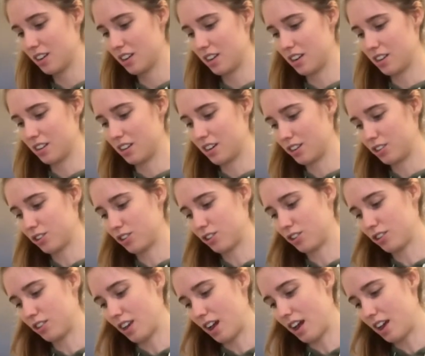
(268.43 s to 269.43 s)
and then I stir
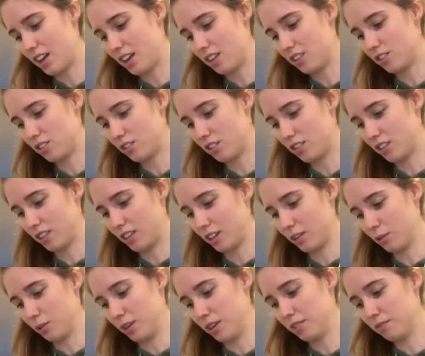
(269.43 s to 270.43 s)
that into the
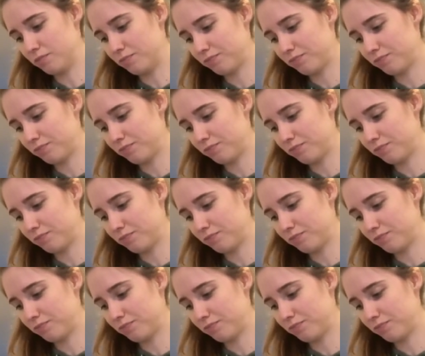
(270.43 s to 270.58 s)
liquid.